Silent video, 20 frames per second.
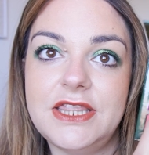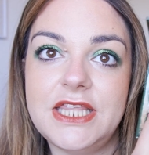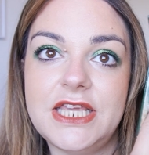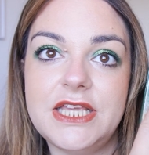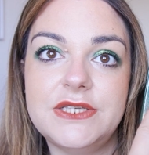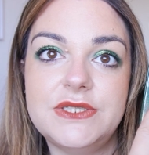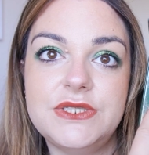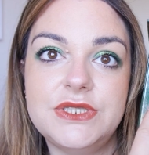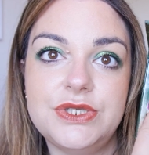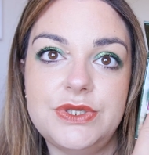
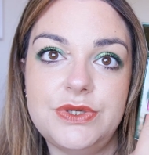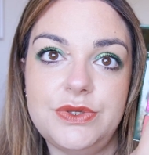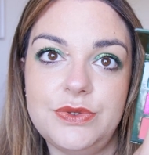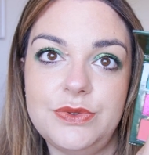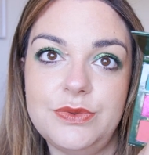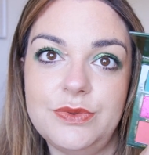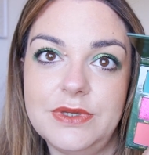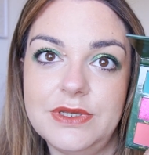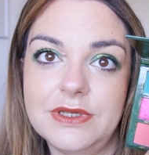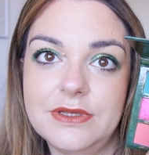these
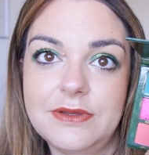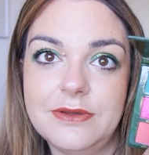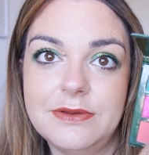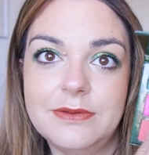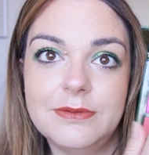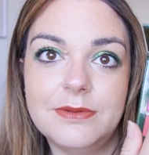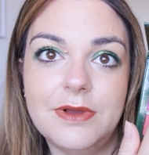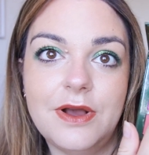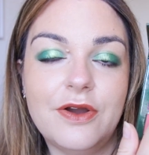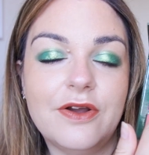two
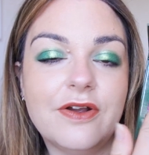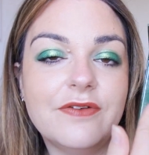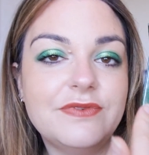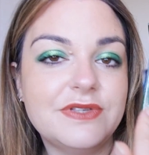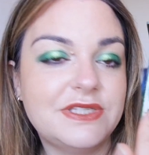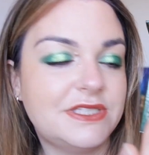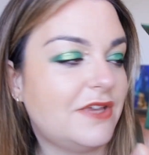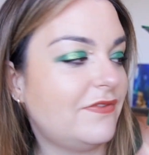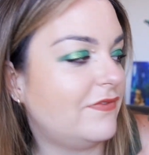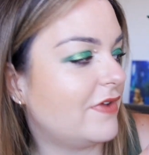are
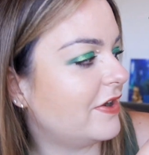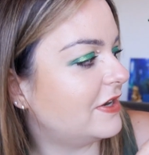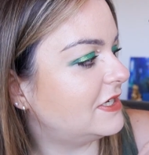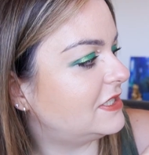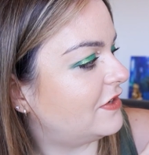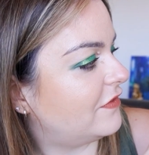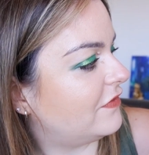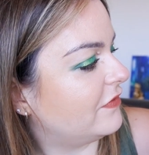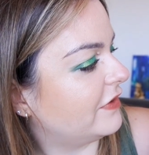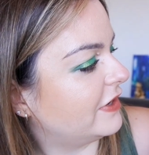obviously very
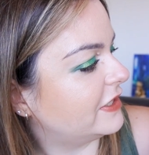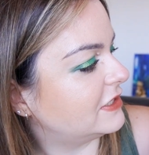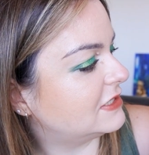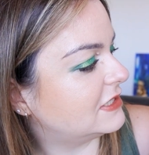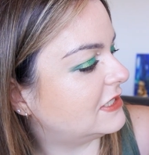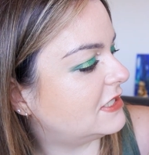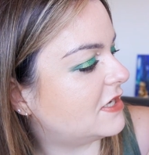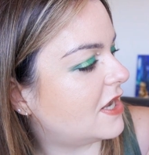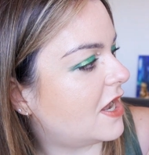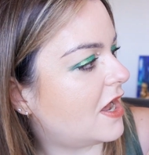
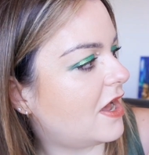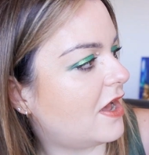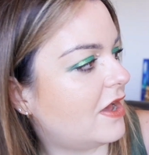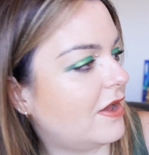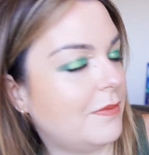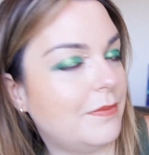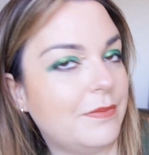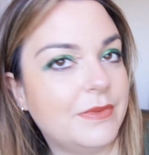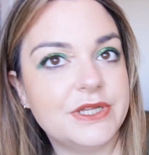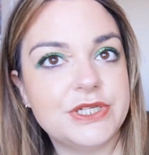different
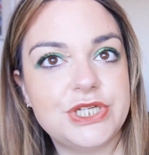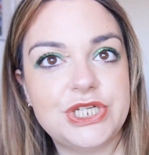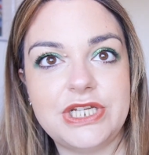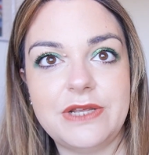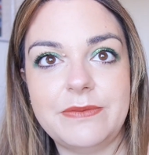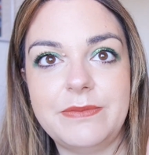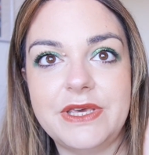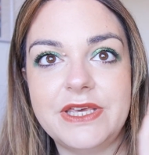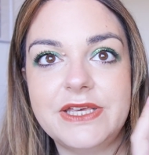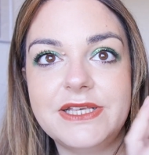um,
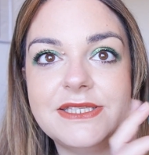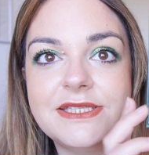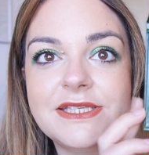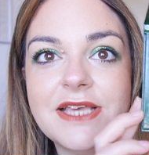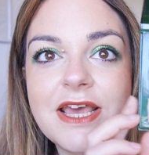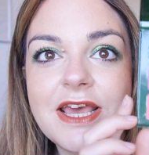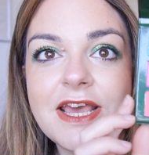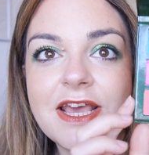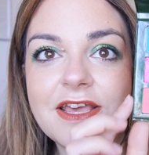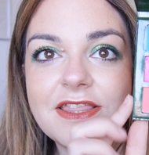shimmers.
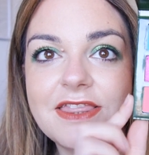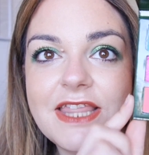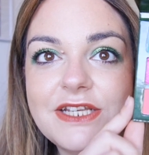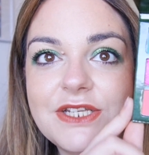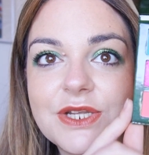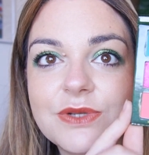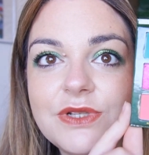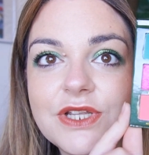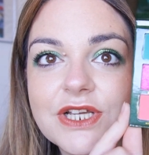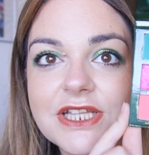They
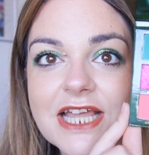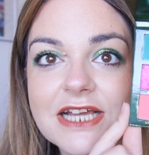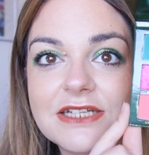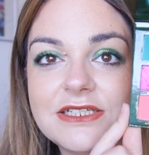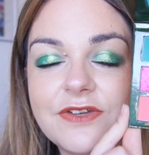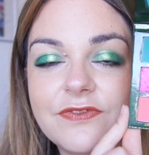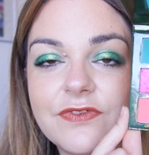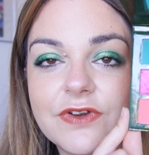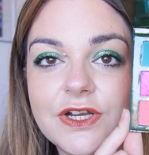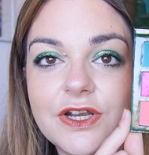don't look that
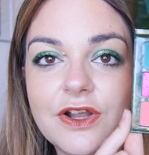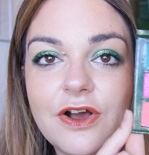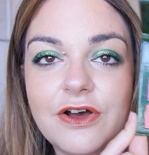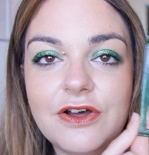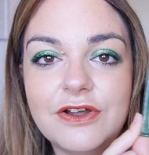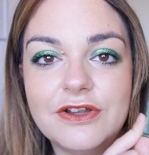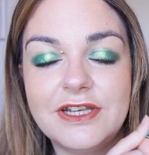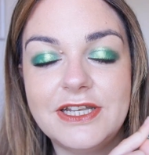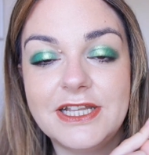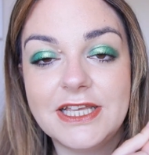different
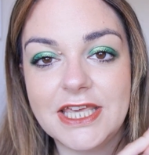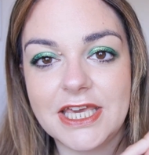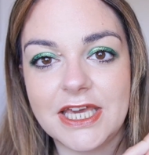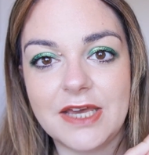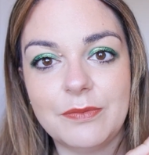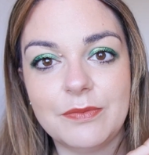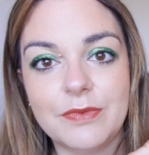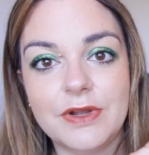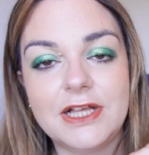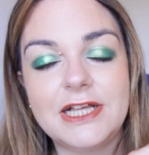on
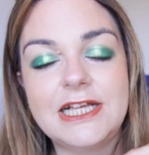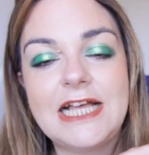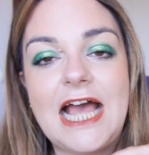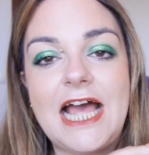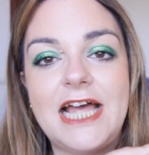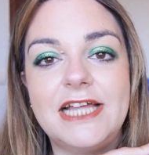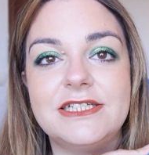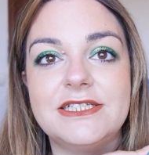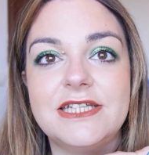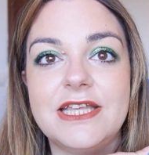camera
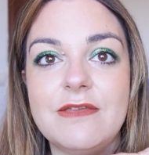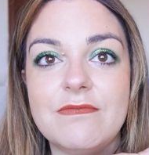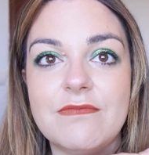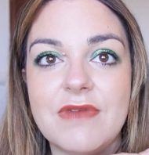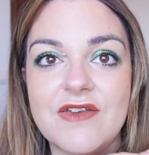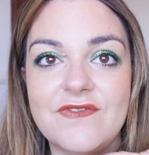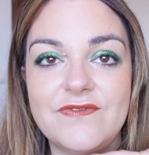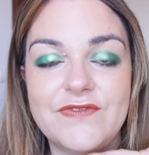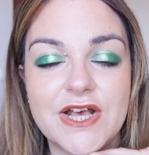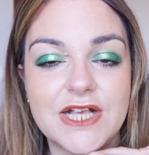and in
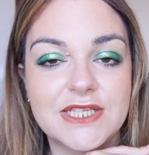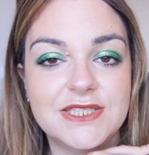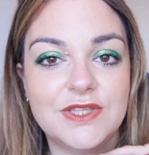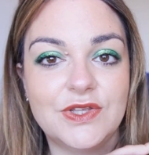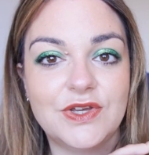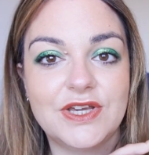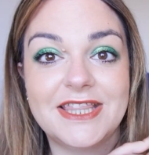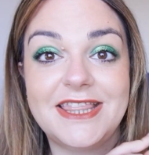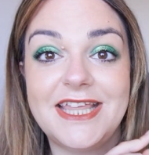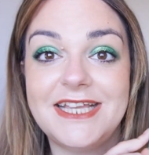my first
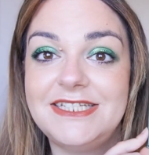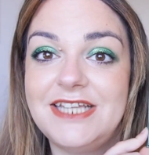look they